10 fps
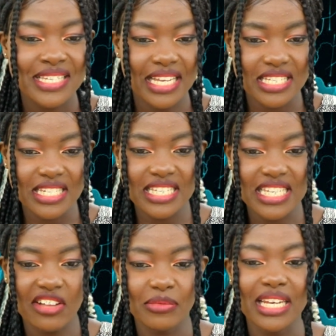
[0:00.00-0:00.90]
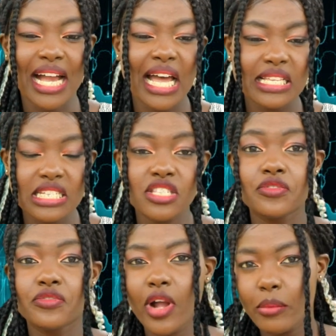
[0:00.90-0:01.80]
Tensions have been high
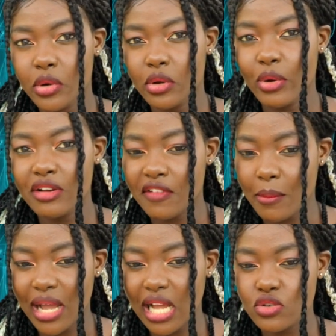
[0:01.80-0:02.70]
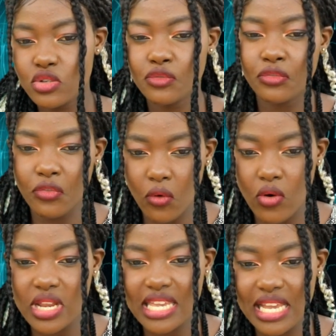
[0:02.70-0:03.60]
since February, when Farmajo's
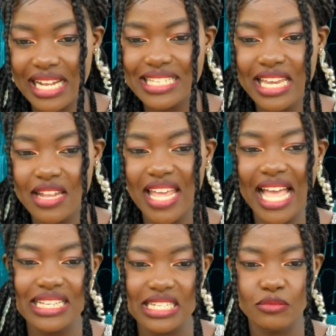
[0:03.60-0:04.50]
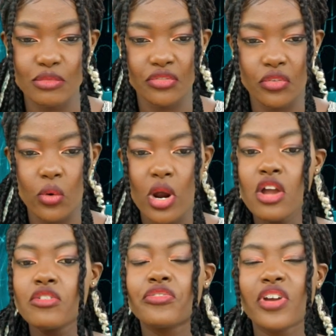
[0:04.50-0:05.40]
4-year term ended before
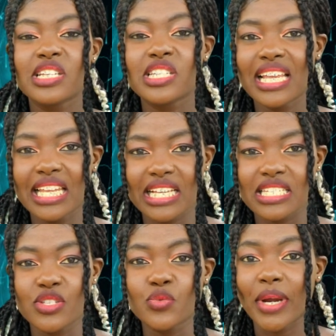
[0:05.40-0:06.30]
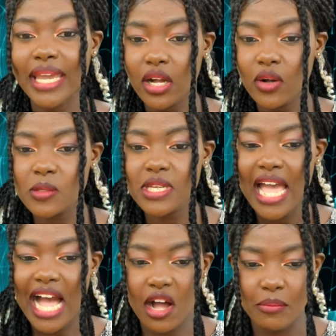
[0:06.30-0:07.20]
fresh elections were held
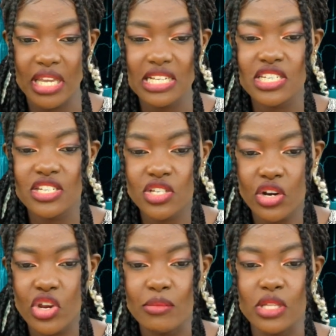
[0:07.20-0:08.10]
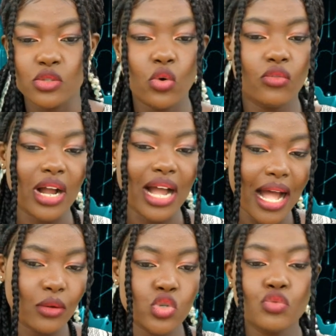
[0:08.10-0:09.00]
amid disagreement over
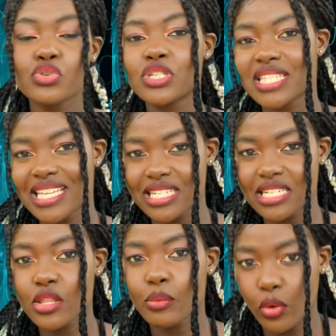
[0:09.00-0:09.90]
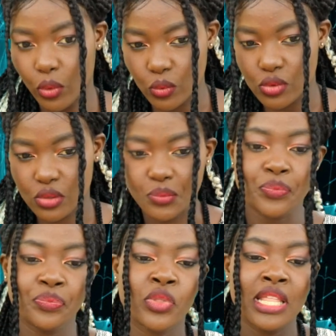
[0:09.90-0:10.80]
how to proceed the polls.
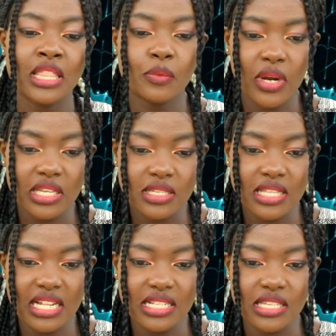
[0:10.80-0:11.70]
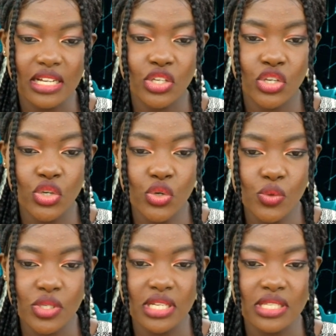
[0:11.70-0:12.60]
The president
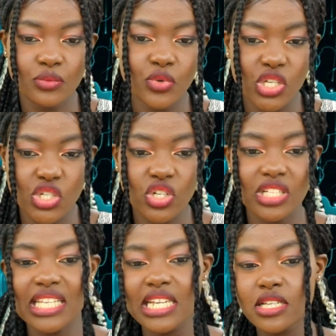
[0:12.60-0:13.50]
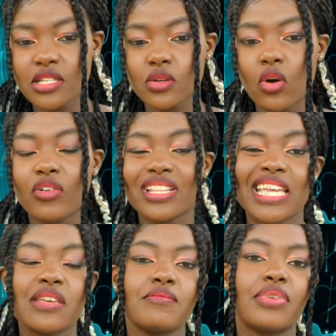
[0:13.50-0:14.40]
accused regional leaders over
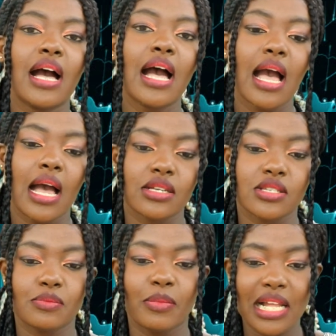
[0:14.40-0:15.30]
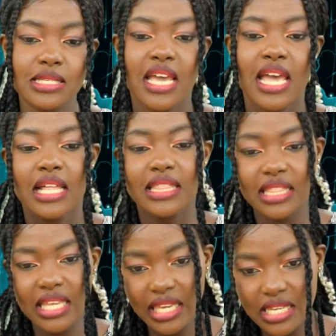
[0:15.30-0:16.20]
the impasse, but
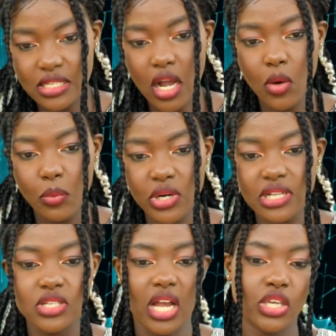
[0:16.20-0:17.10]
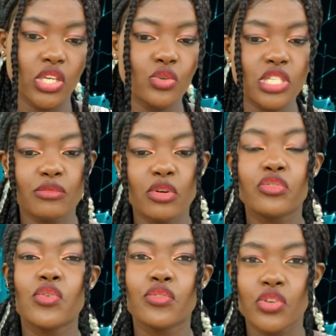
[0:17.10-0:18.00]
his opponent accused him
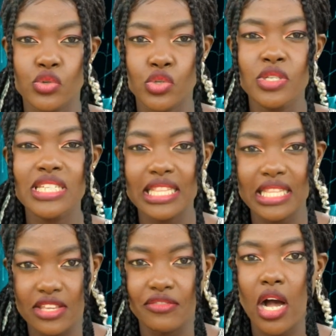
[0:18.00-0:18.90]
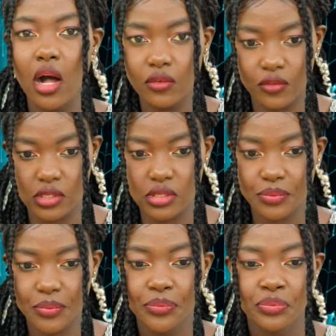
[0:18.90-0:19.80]
of refusing to leave
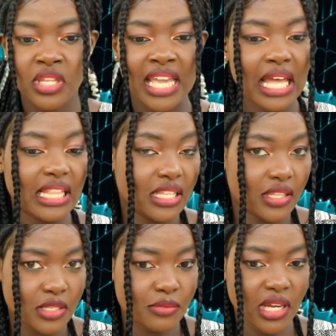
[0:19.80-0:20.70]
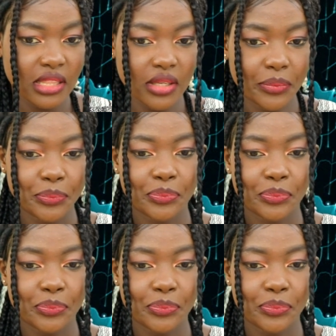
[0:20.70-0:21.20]
office. Earlier this month,